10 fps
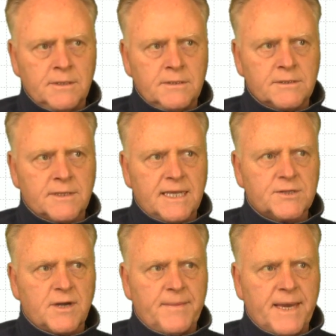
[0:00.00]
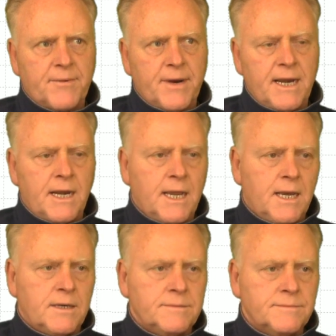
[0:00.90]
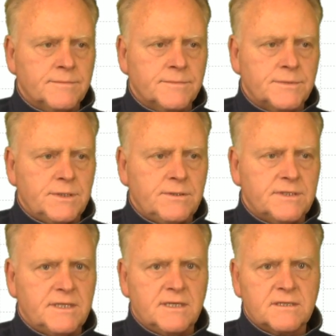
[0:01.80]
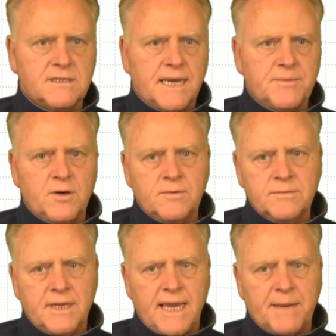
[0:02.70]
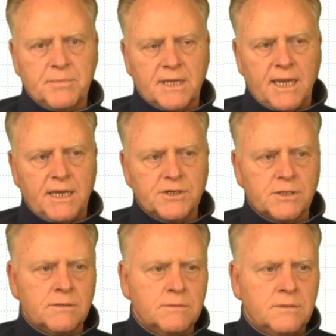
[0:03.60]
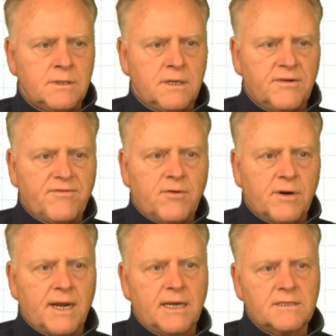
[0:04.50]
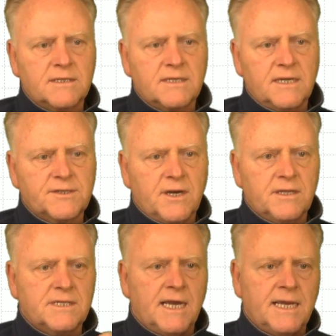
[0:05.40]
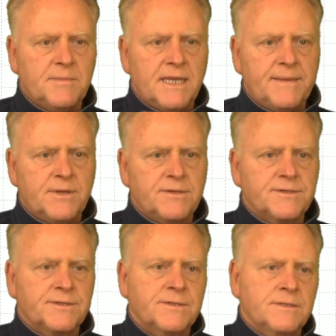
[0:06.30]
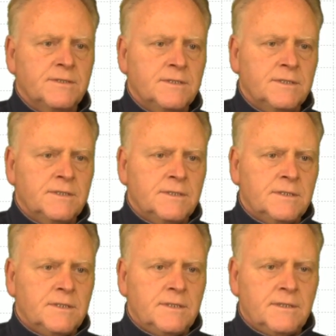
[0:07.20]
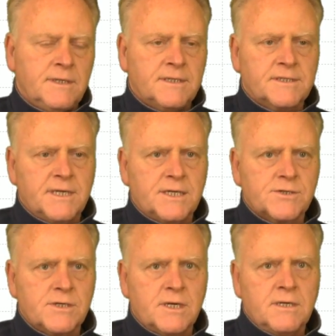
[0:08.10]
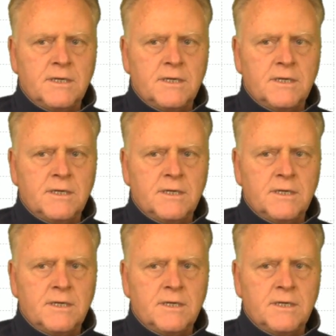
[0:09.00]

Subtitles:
So that's where I'm at right now, using this demo application in the Forex. It does all the time labels, etc.